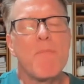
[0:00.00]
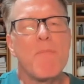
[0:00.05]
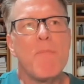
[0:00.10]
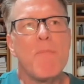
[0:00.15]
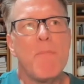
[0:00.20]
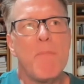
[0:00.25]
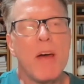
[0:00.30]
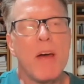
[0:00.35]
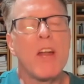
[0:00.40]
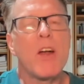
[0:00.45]

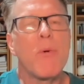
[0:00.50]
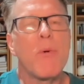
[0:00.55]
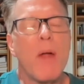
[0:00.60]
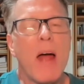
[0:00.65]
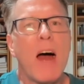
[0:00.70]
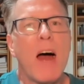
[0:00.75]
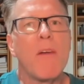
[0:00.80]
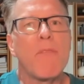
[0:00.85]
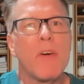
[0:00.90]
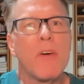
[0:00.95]
been
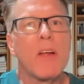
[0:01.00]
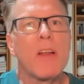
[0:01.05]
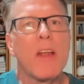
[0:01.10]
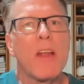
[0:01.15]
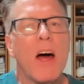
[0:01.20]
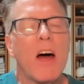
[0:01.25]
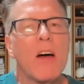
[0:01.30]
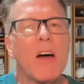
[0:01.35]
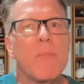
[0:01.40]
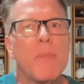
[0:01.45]
around for a
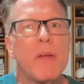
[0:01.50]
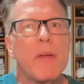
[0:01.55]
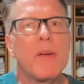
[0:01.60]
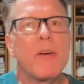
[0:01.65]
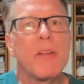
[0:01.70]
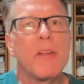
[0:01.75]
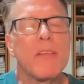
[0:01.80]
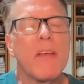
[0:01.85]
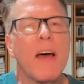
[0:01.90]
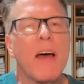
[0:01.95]
long
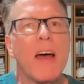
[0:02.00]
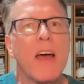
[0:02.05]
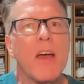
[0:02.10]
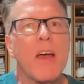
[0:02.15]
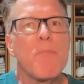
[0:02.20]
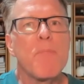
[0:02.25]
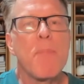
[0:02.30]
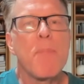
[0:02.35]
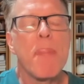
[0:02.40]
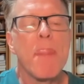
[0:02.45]
period of
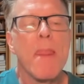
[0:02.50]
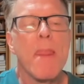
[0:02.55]
time,